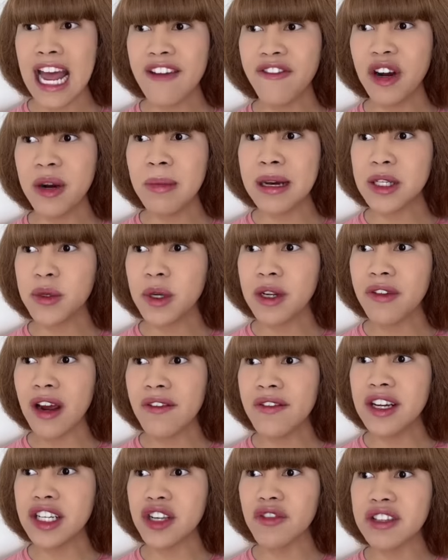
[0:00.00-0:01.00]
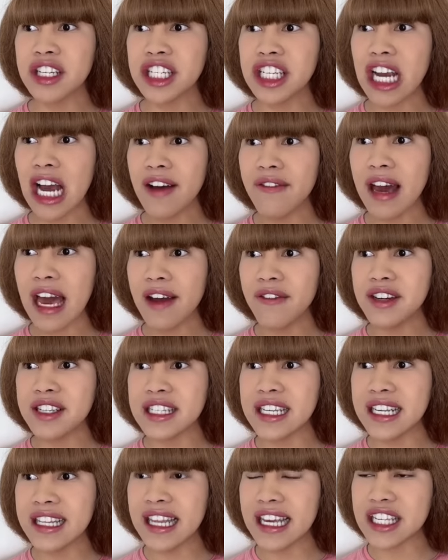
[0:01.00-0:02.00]
Never in my 25 years of teaching have I
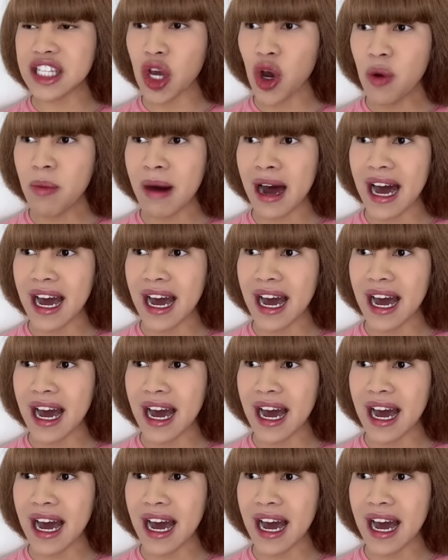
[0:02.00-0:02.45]
ever seen this. Oh